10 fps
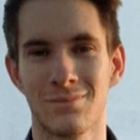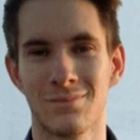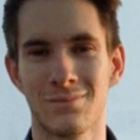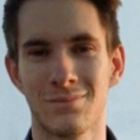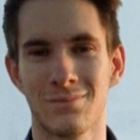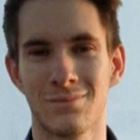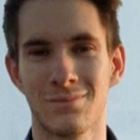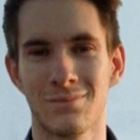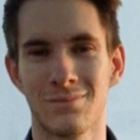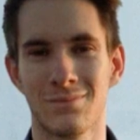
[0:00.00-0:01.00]

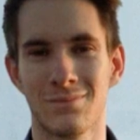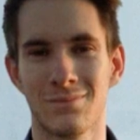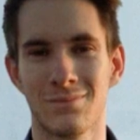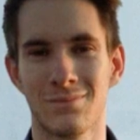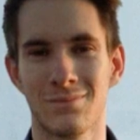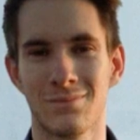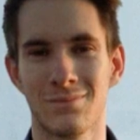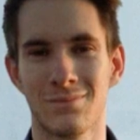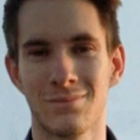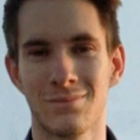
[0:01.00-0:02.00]

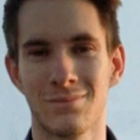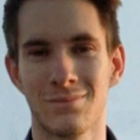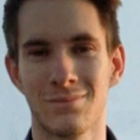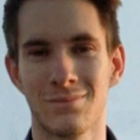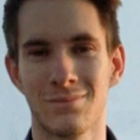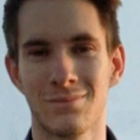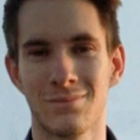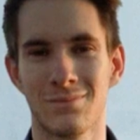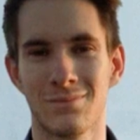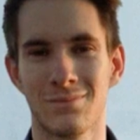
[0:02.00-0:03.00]

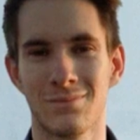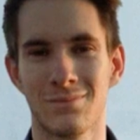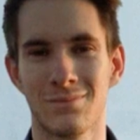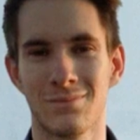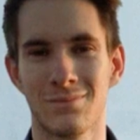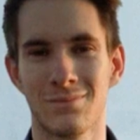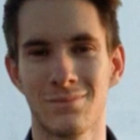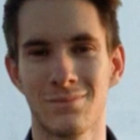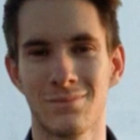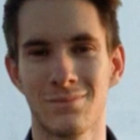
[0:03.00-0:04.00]

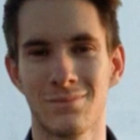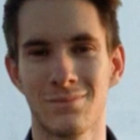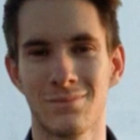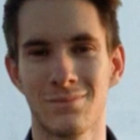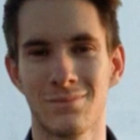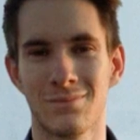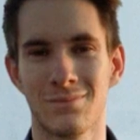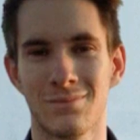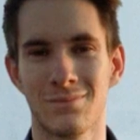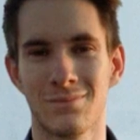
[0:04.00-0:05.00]

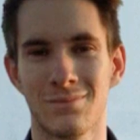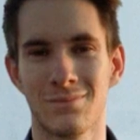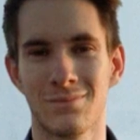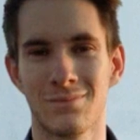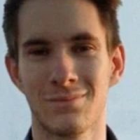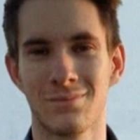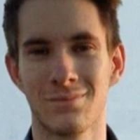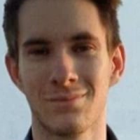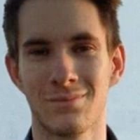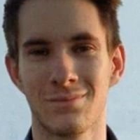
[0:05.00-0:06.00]

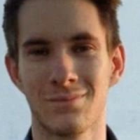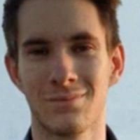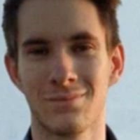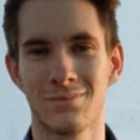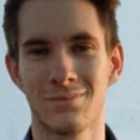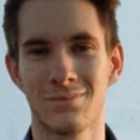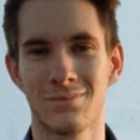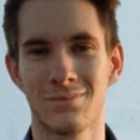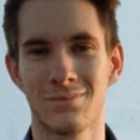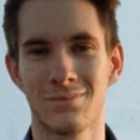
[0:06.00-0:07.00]

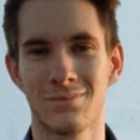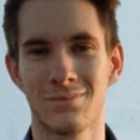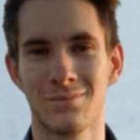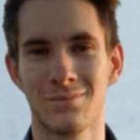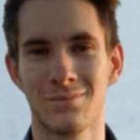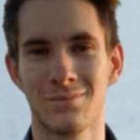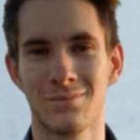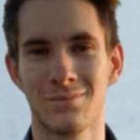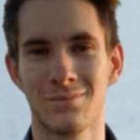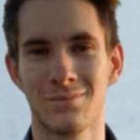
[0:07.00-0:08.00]
(no lip movement)